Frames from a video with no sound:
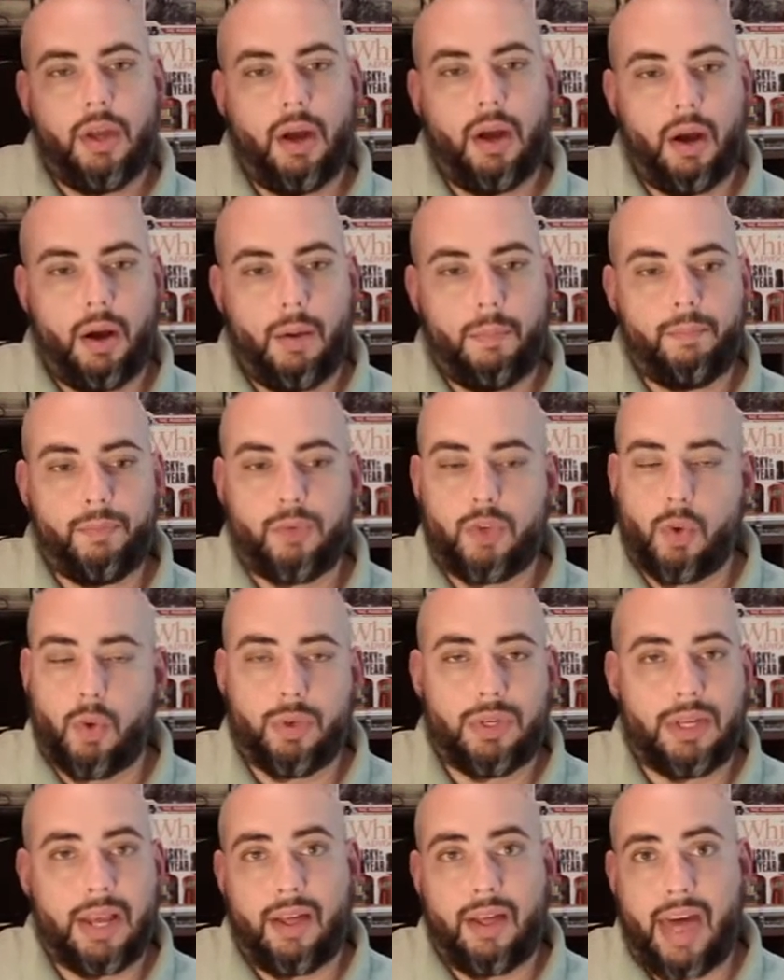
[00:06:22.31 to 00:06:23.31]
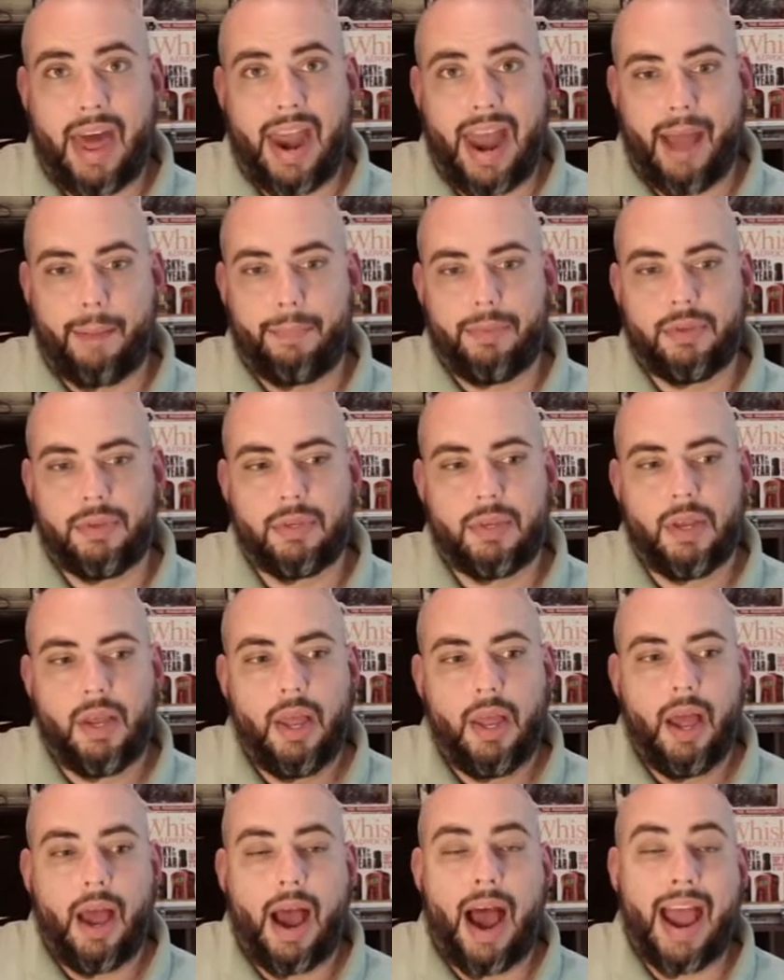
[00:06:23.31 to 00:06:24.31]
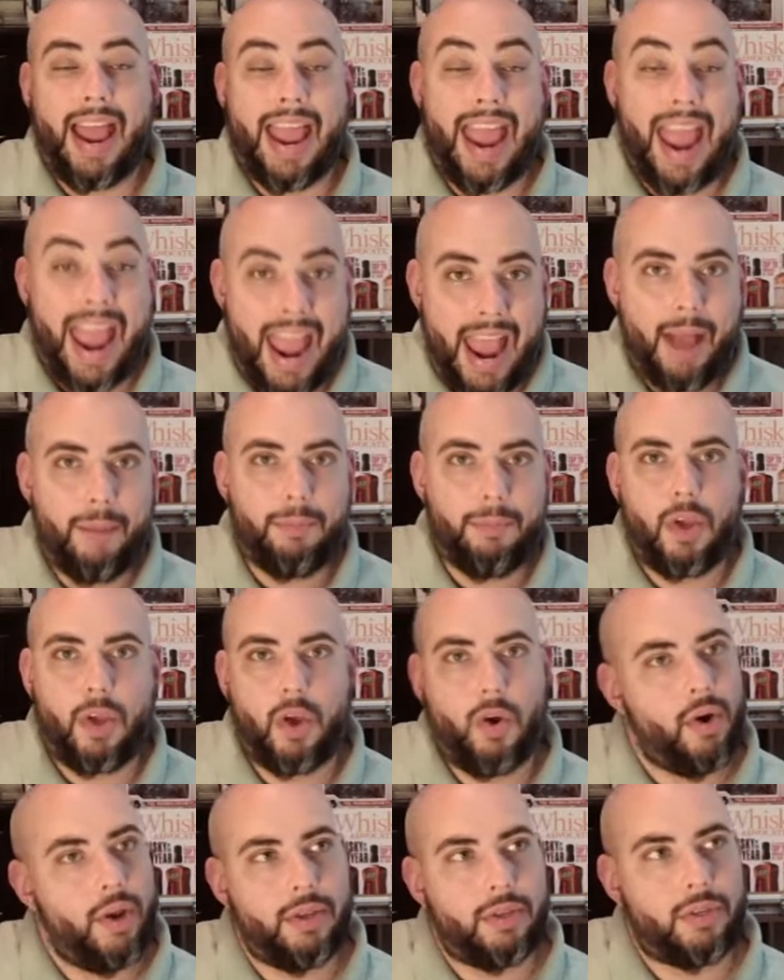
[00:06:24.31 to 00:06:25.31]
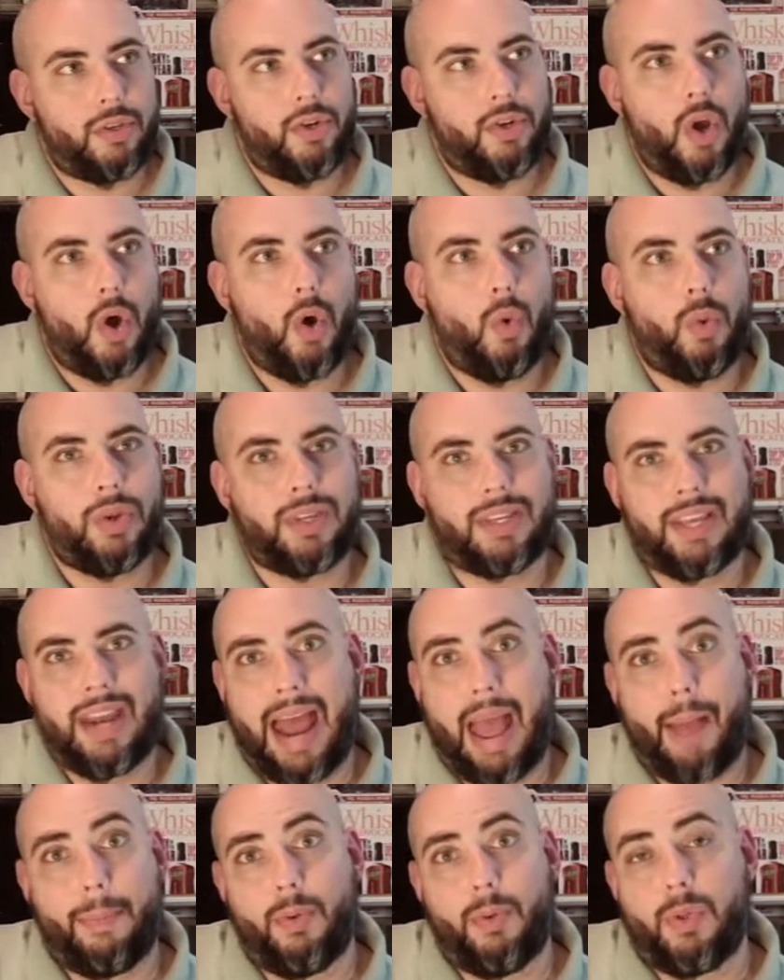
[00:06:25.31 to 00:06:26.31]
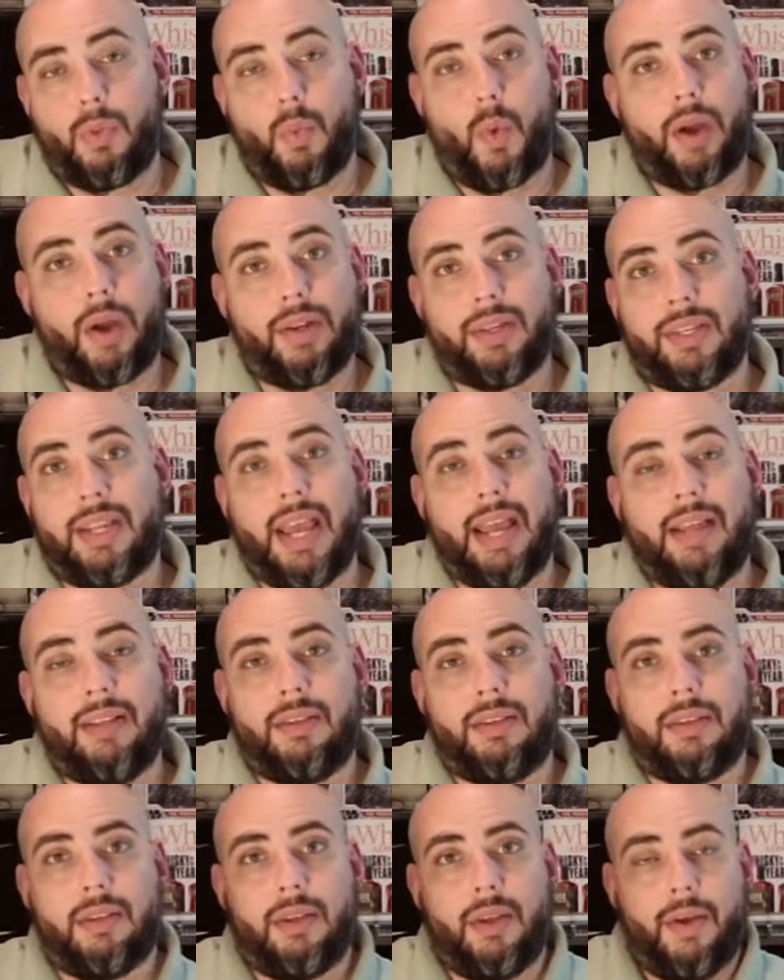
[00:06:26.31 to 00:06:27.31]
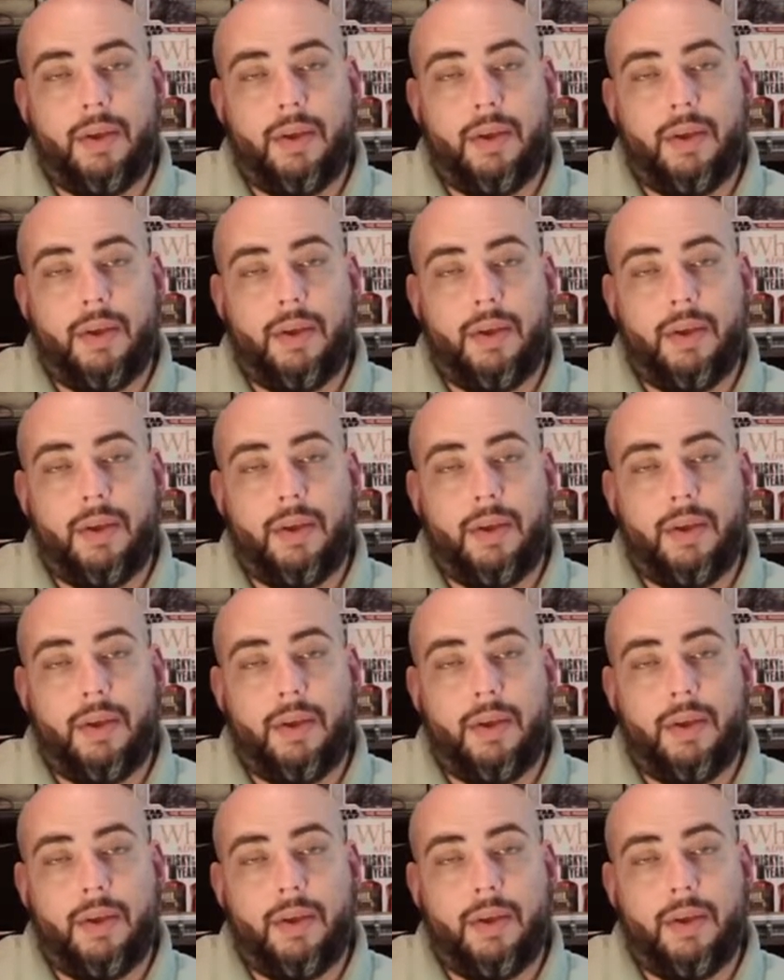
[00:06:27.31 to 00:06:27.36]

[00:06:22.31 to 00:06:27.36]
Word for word: Um, so we'll see how that happens. I am curious to know what's going to happen with Wanda's kids.